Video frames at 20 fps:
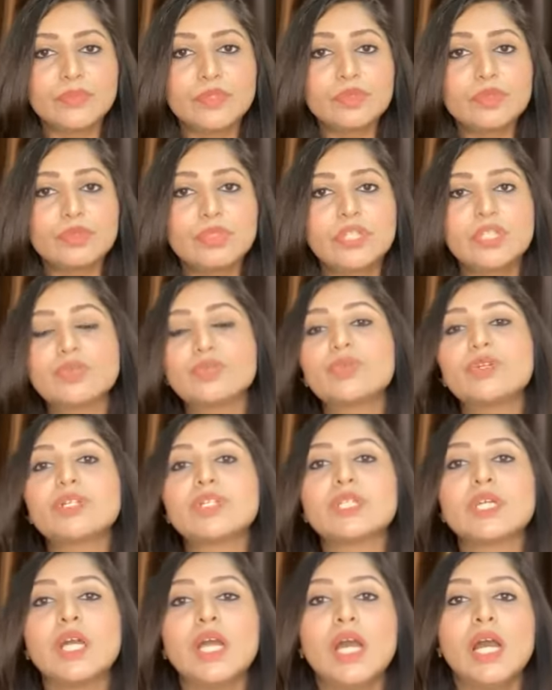So this
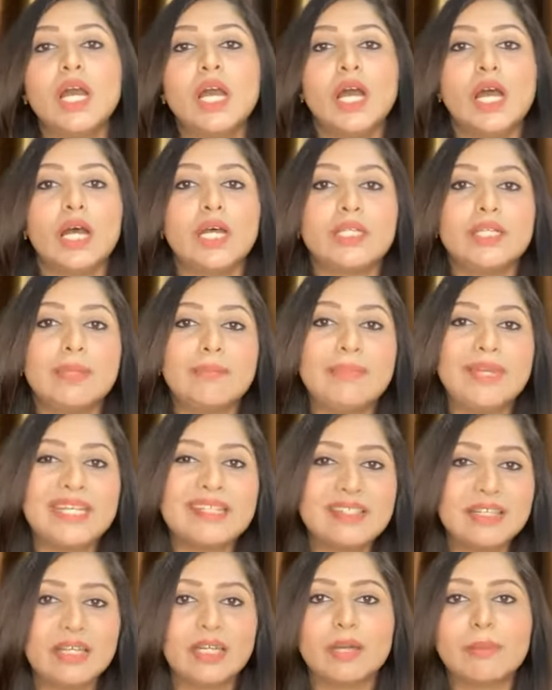was the
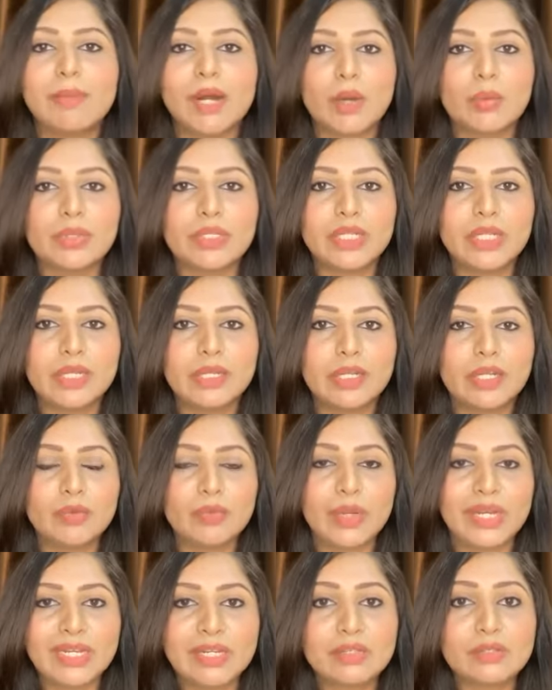basic about the
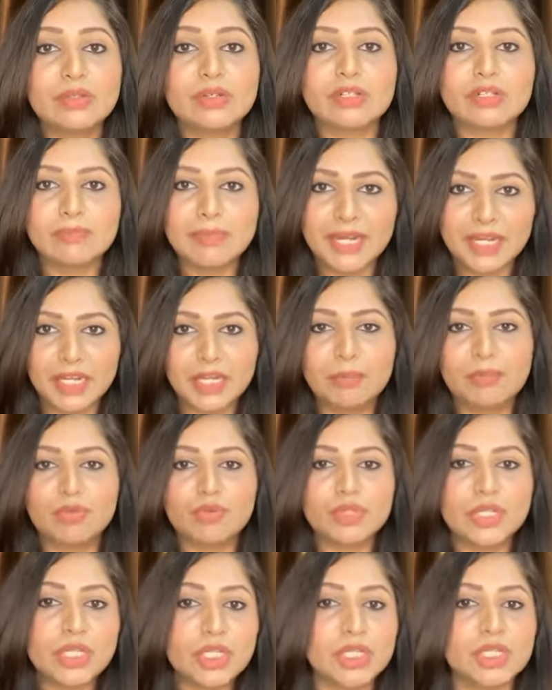various cosmetic
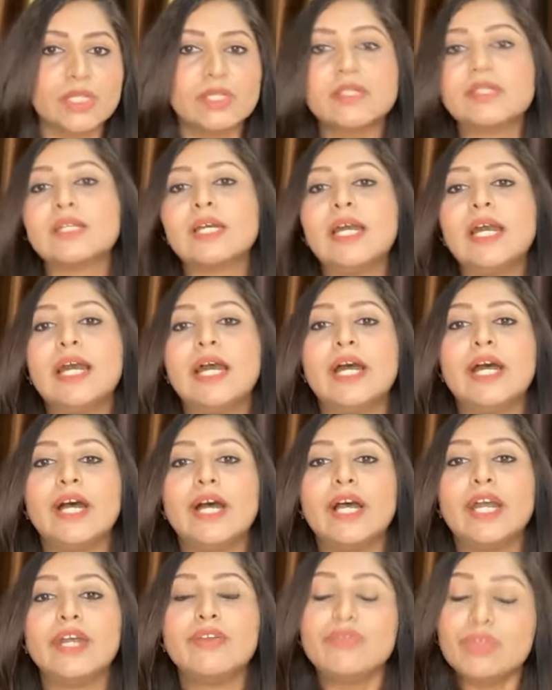procedures.
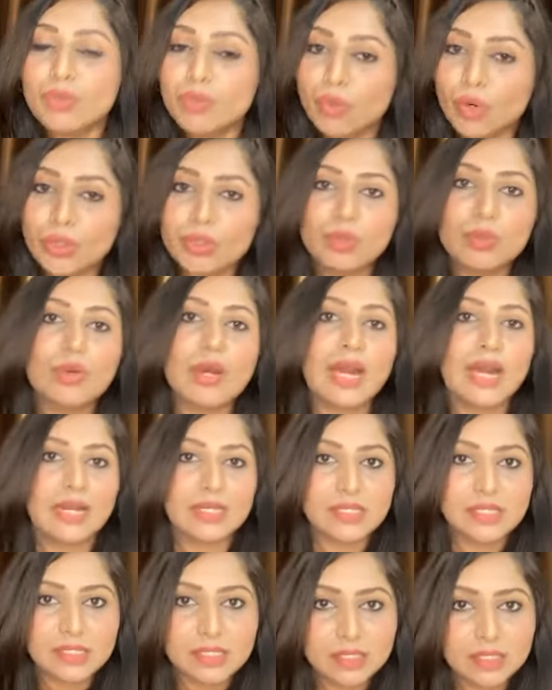If you want to
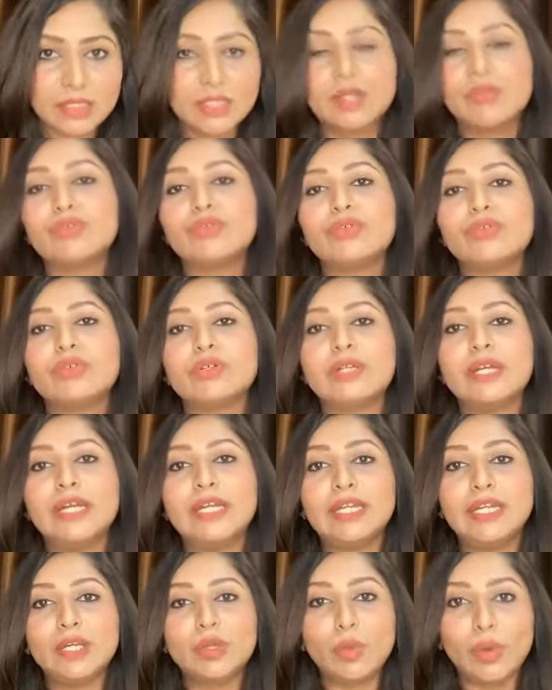ask for
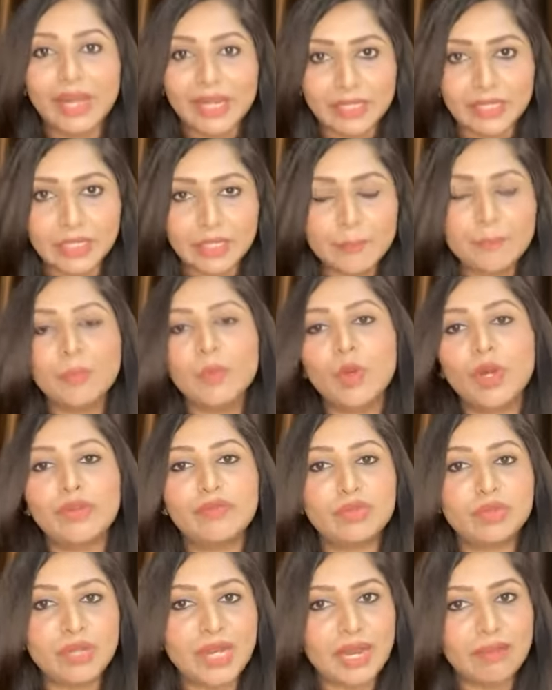any query, or
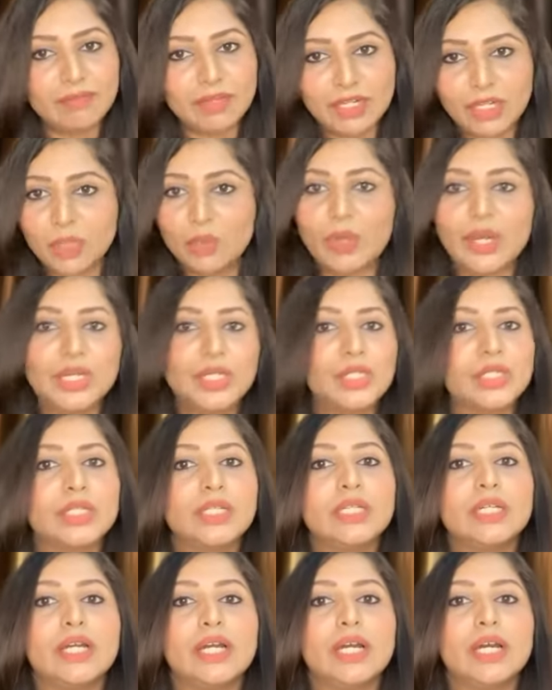if you have any
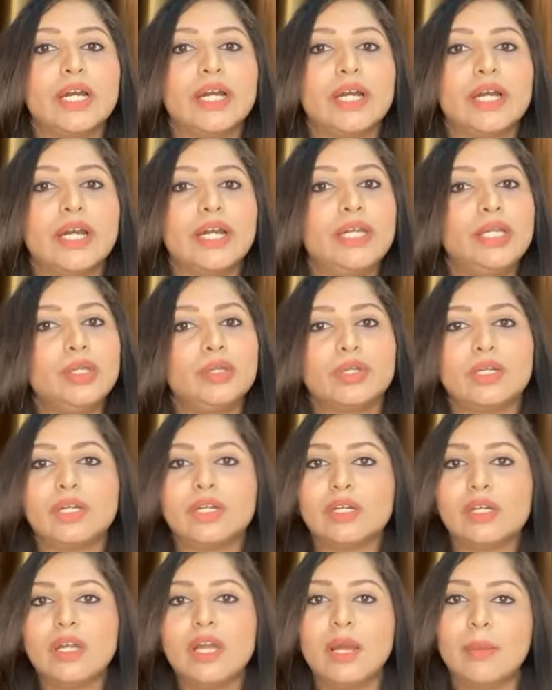question in
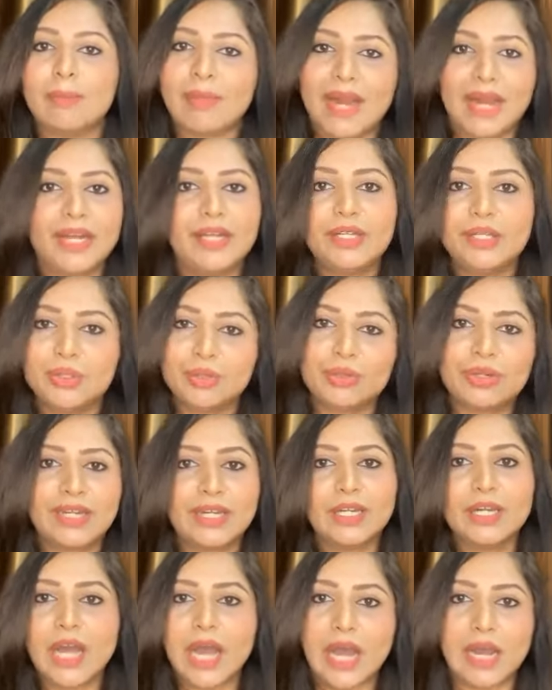your mind, you
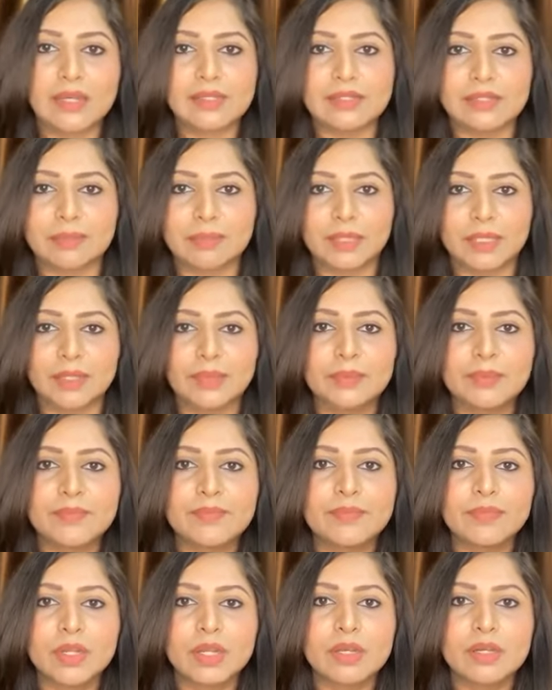can ask.
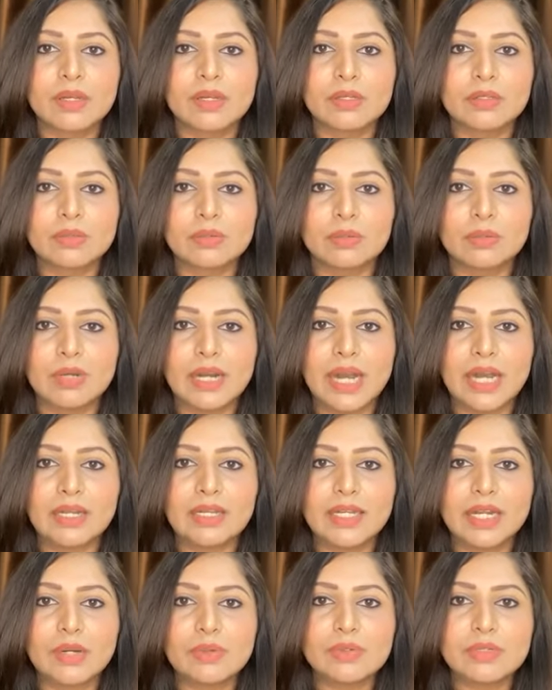So I'll
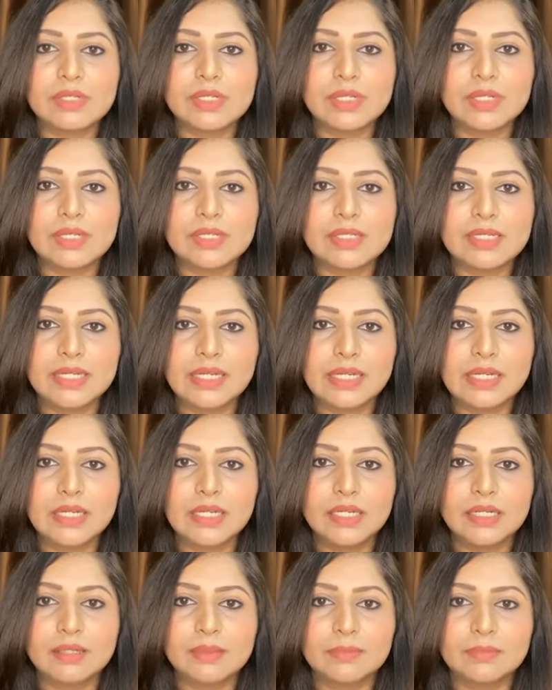now see
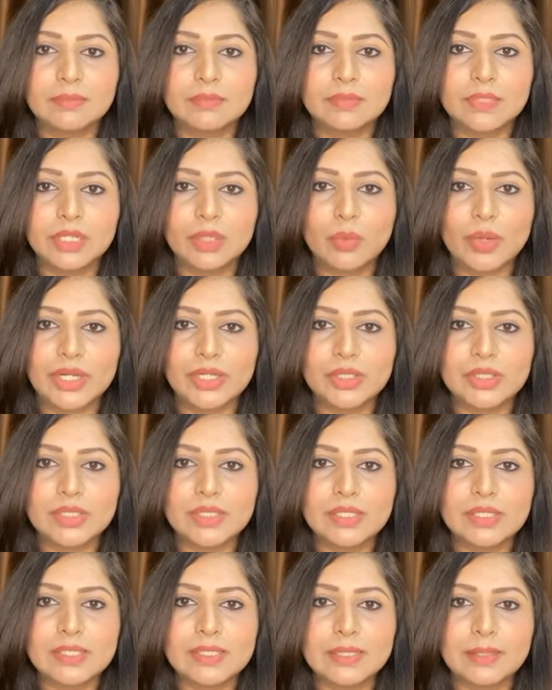the
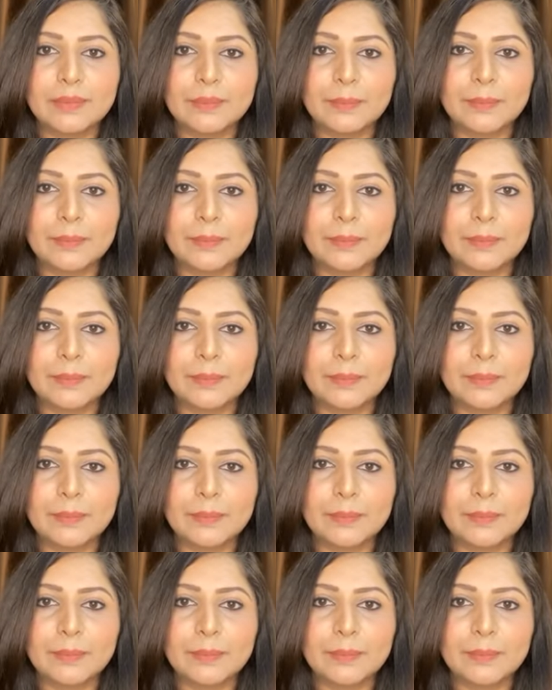questions.